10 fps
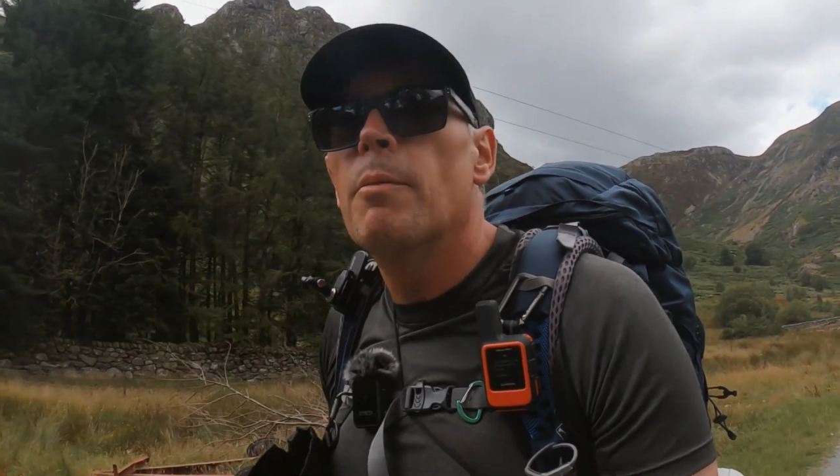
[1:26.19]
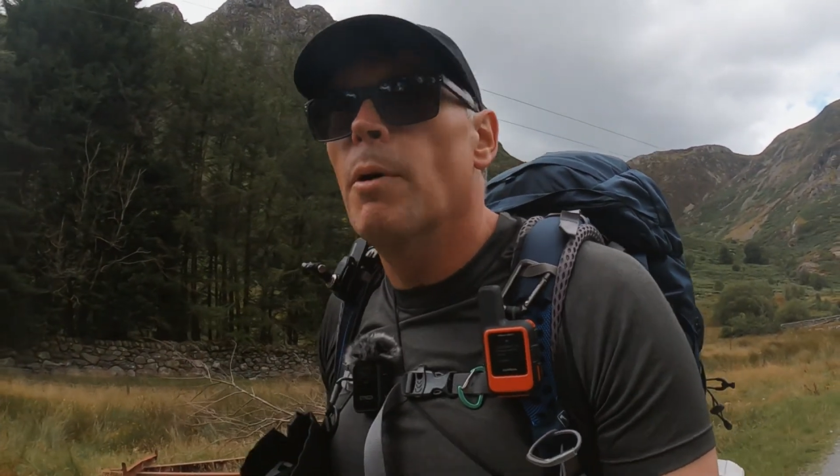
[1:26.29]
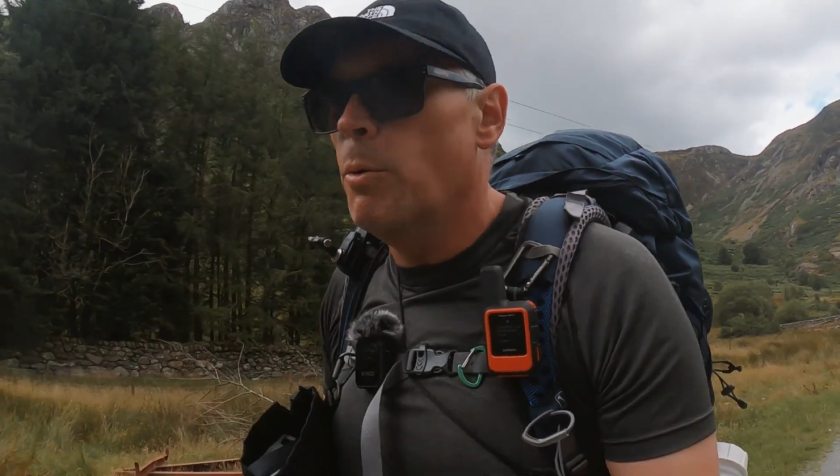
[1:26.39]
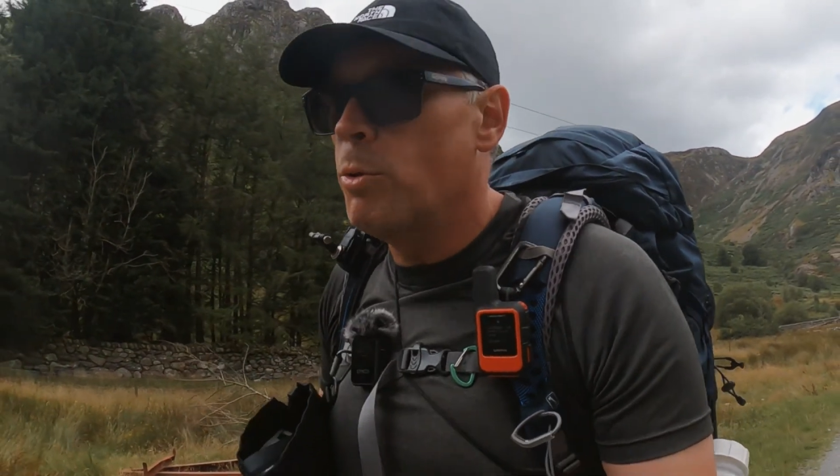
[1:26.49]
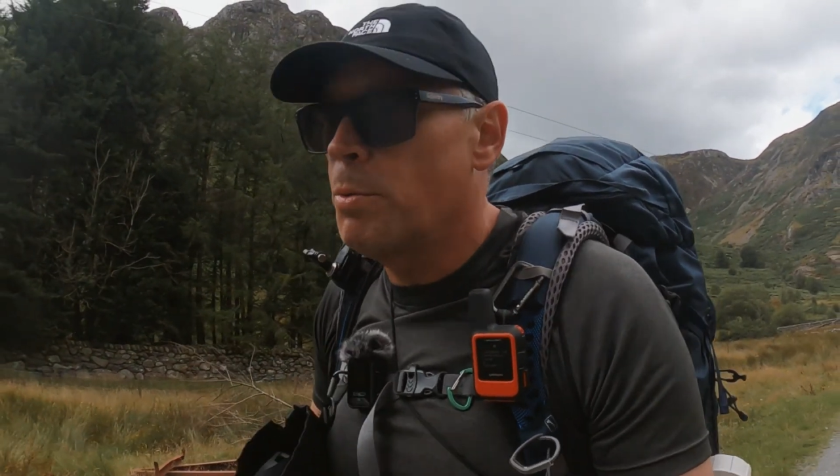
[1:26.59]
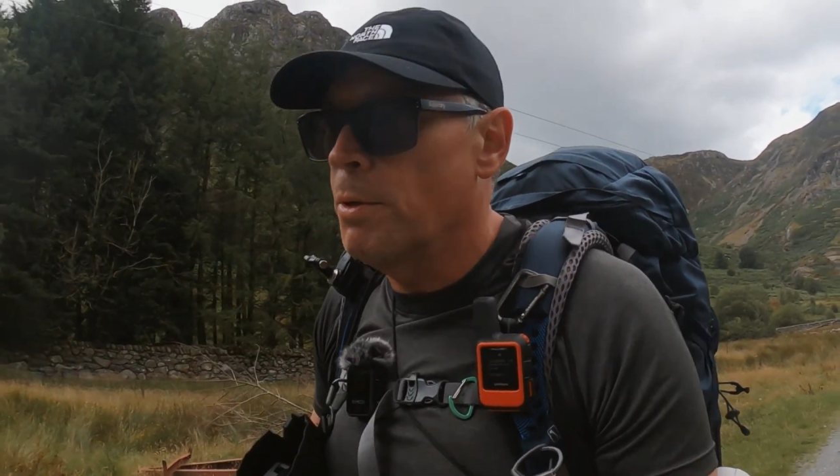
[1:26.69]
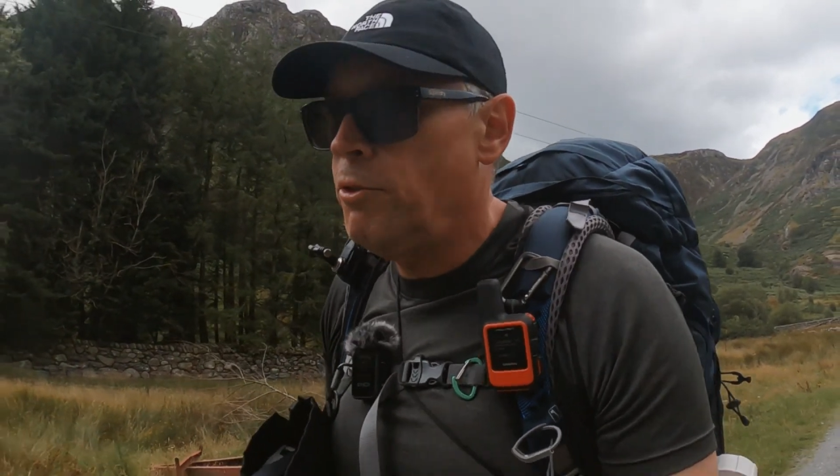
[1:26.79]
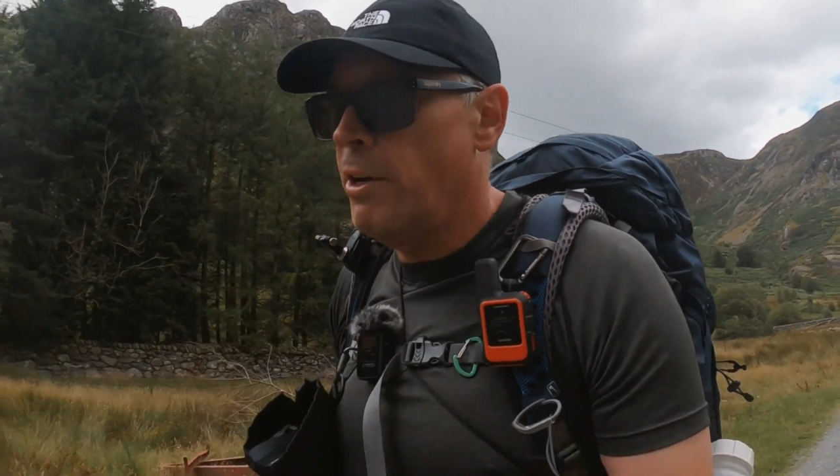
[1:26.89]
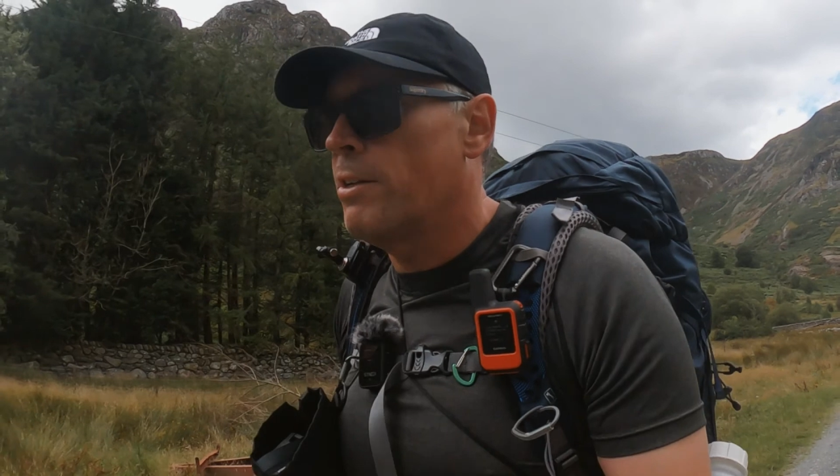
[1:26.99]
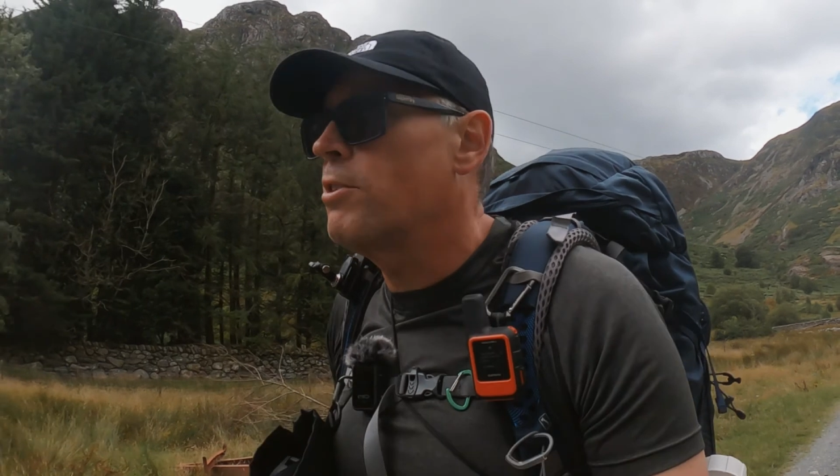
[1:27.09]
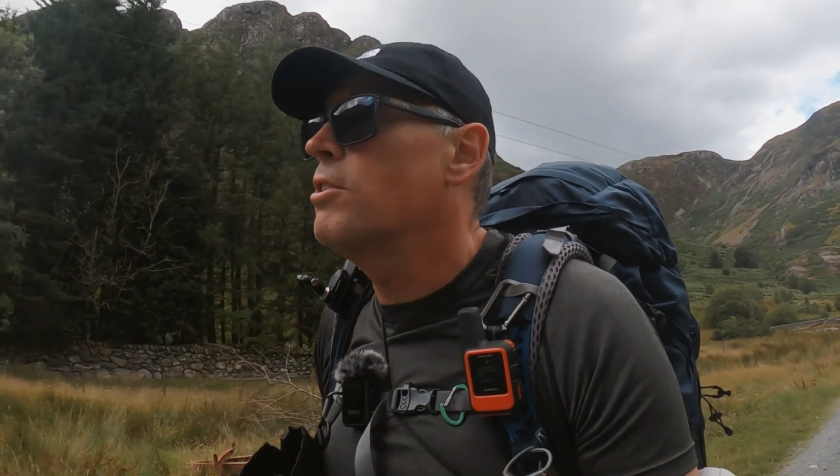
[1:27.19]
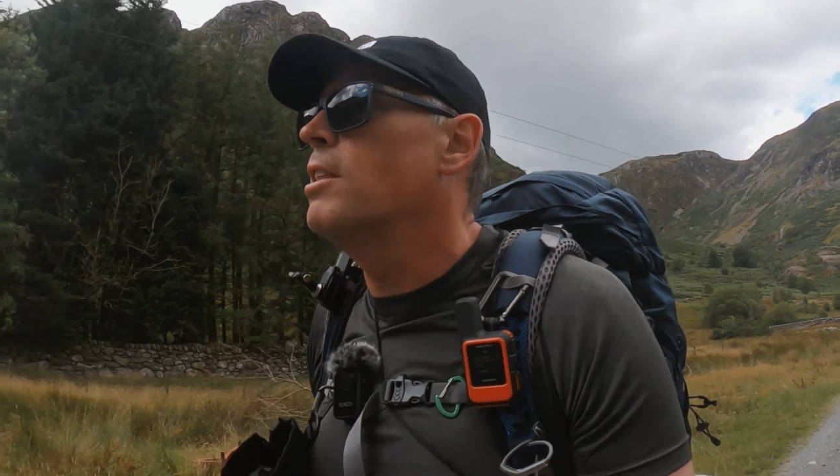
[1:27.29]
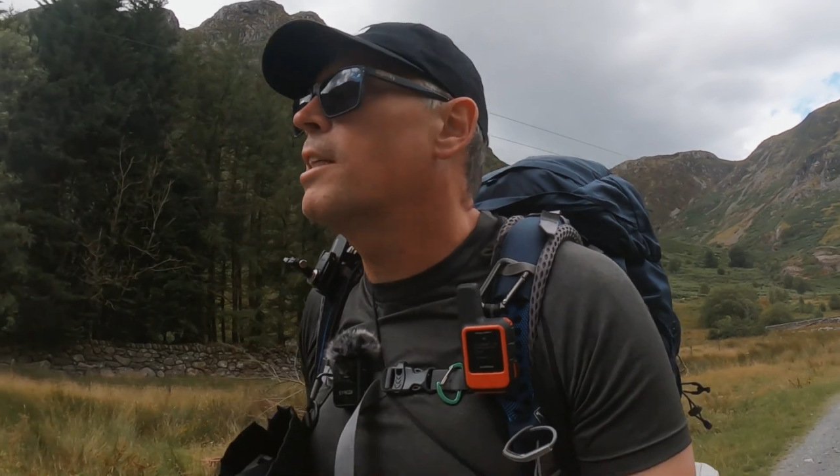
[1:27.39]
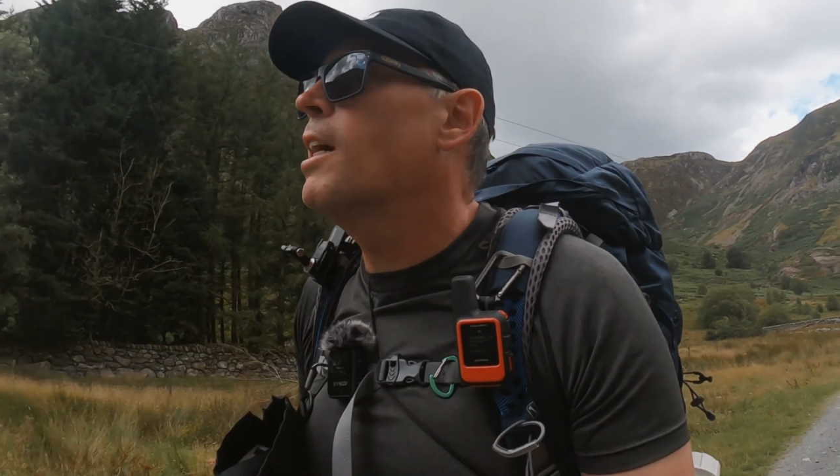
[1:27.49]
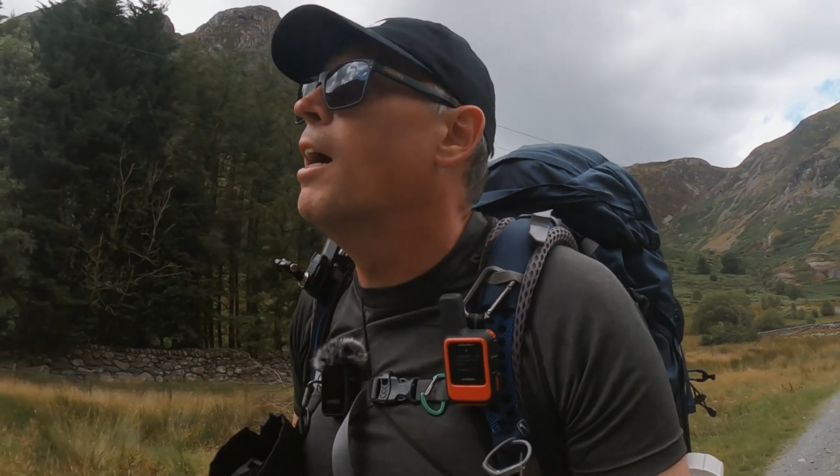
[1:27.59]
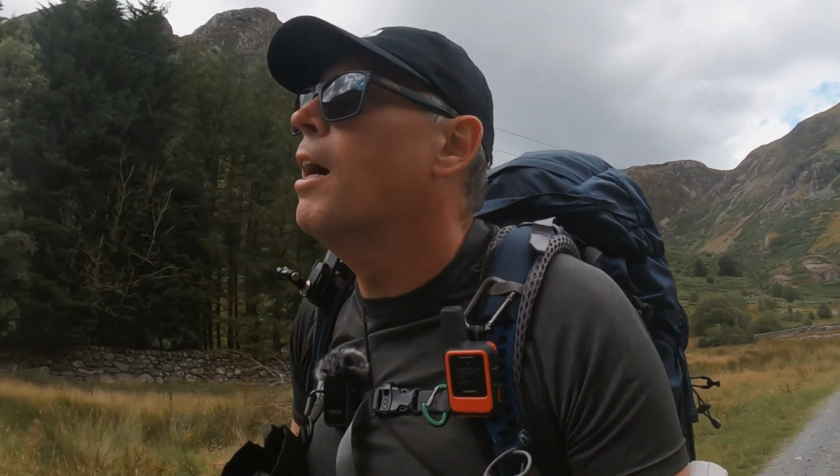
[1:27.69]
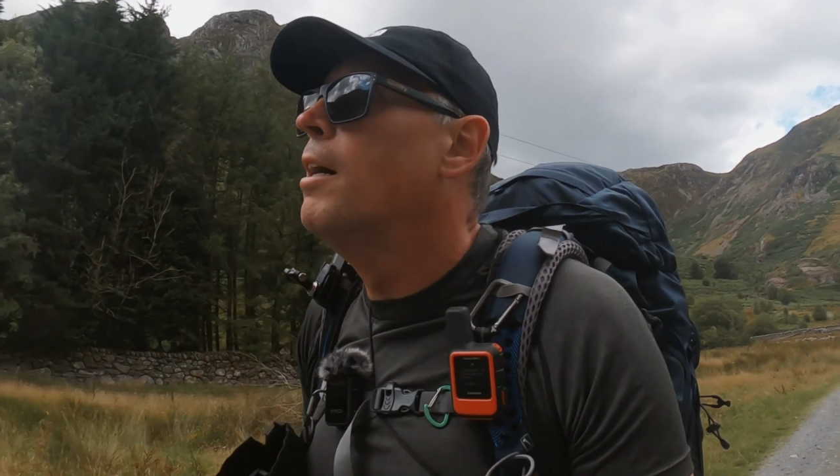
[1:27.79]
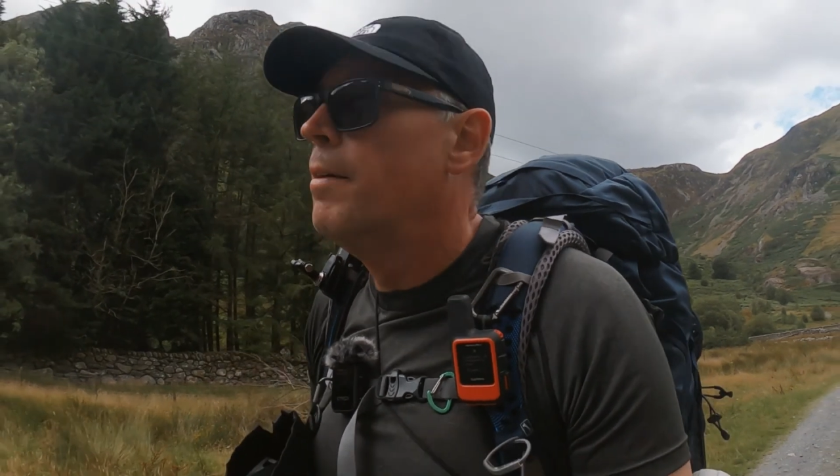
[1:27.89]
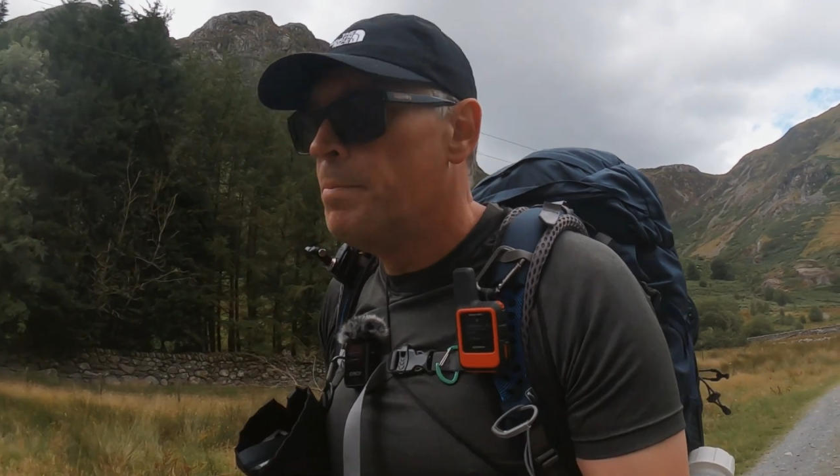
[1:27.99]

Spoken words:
my waterproof trousers in the car